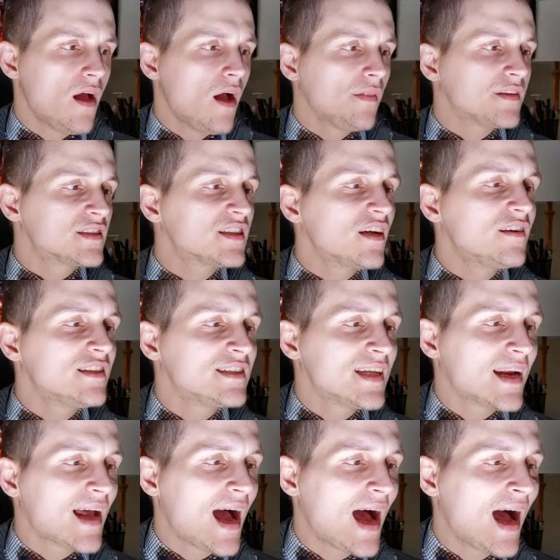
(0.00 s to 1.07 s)
The sun is yet
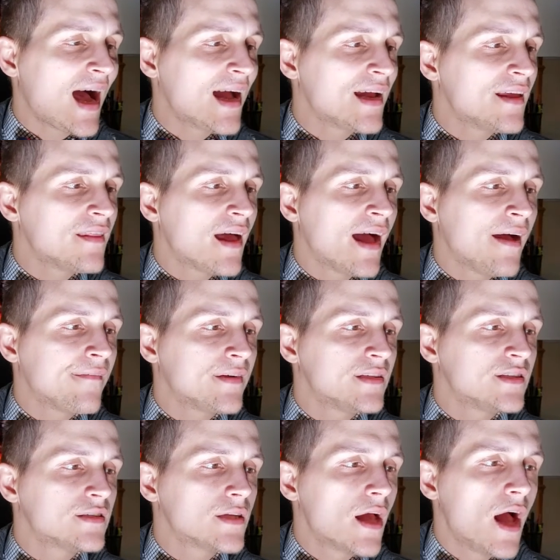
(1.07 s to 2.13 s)
high in the
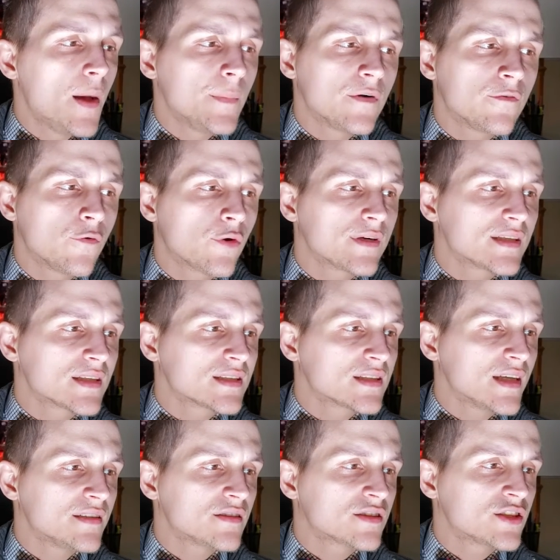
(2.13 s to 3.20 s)
heavens before it
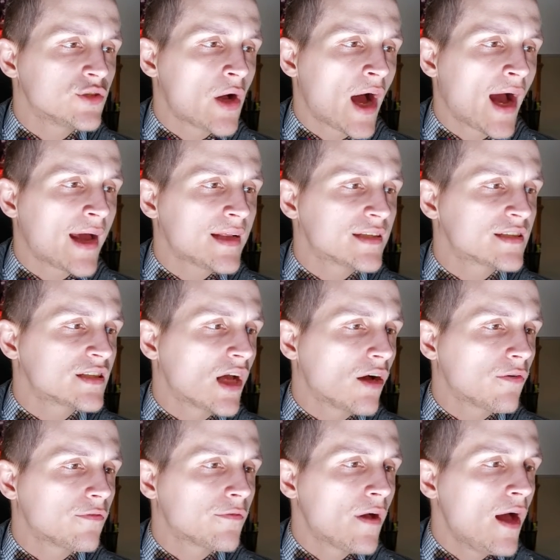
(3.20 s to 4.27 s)
descends to hide
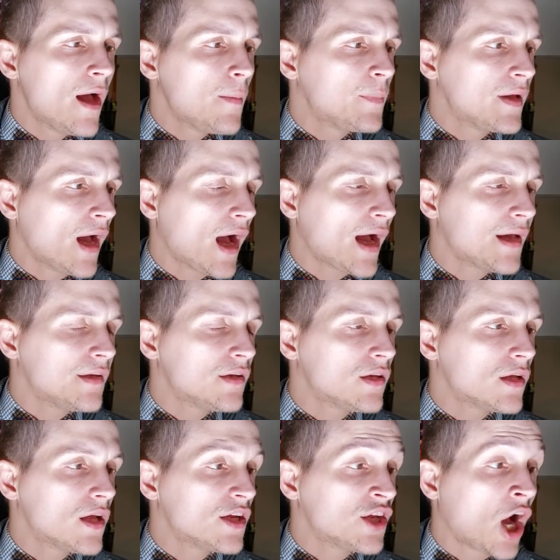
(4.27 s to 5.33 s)
itself
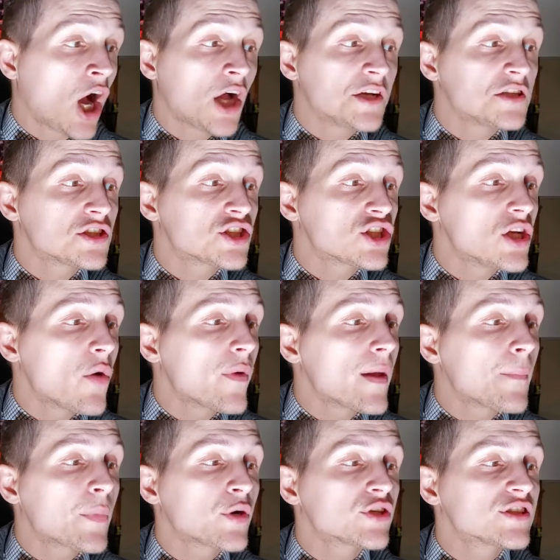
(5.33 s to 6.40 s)
behind yon snowy
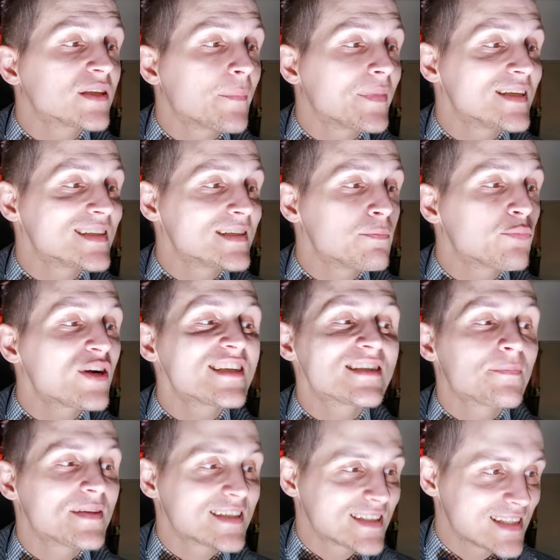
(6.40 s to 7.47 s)

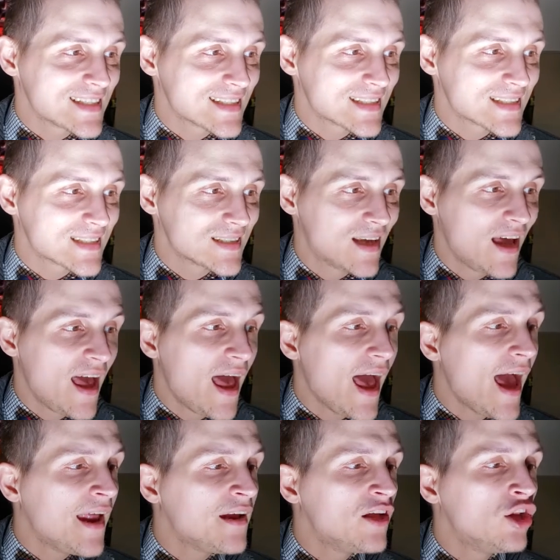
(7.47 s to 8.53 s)
precipices
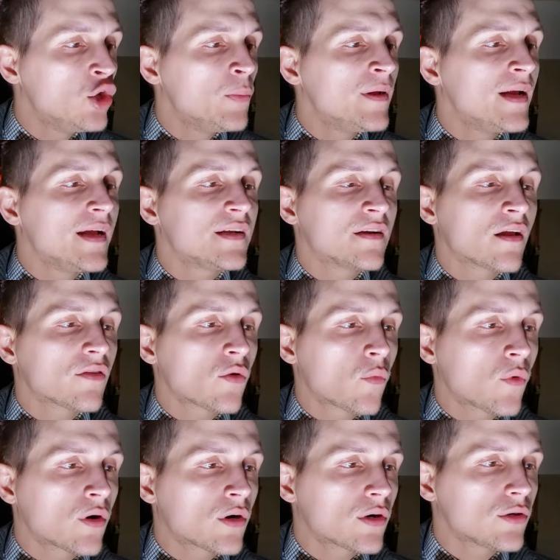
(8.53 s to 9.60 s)
and illuminate another
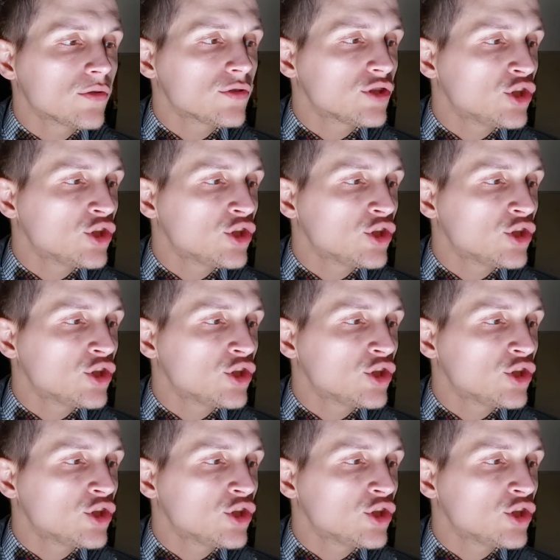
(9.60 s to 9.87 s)
world.